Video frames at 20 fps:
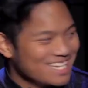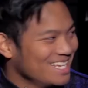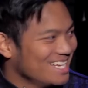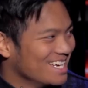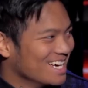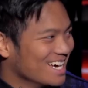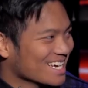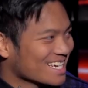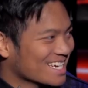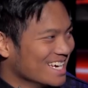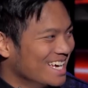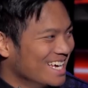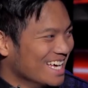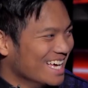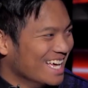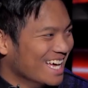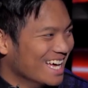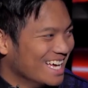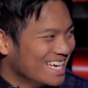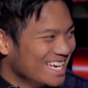
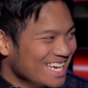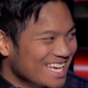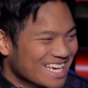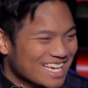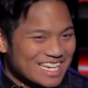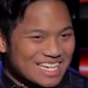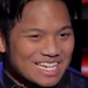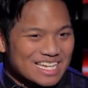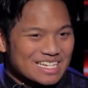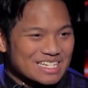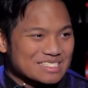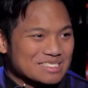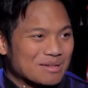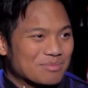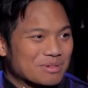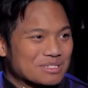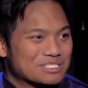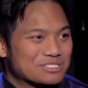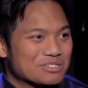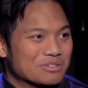Definitely. Because
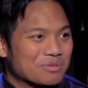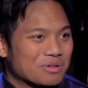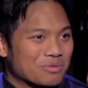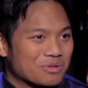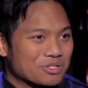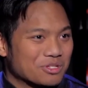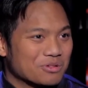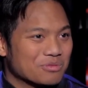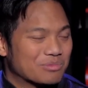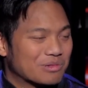I'm assuming when you